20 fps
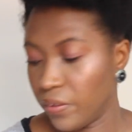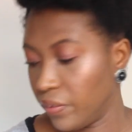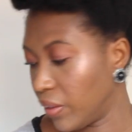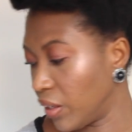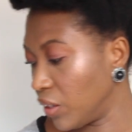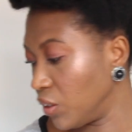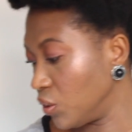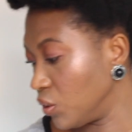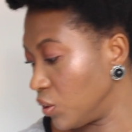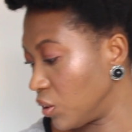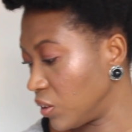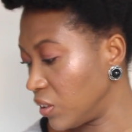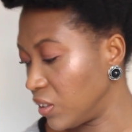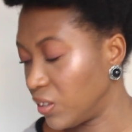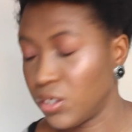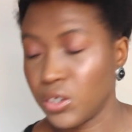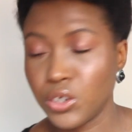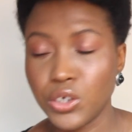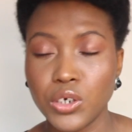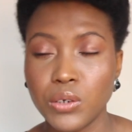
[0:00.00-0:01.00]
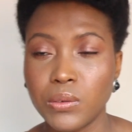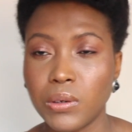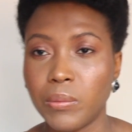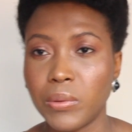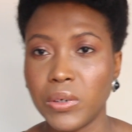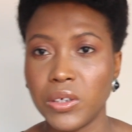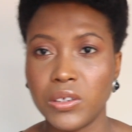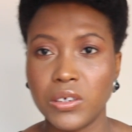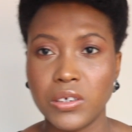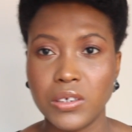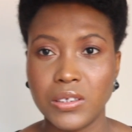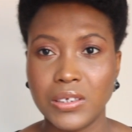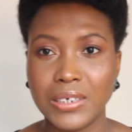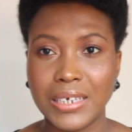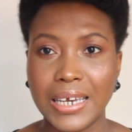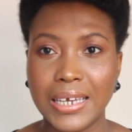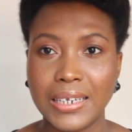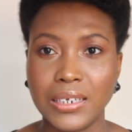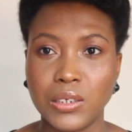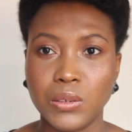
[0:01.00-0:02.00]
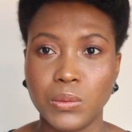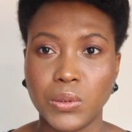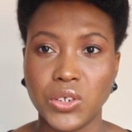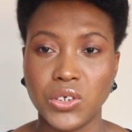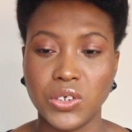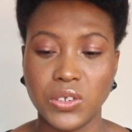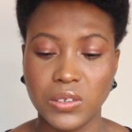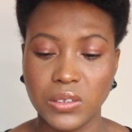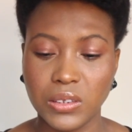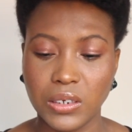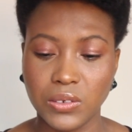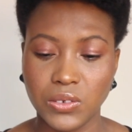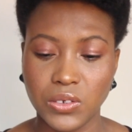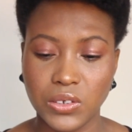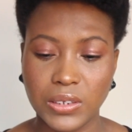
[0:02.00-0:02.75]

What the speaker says: that you don't need to queue up or you don't need to get any swatches done.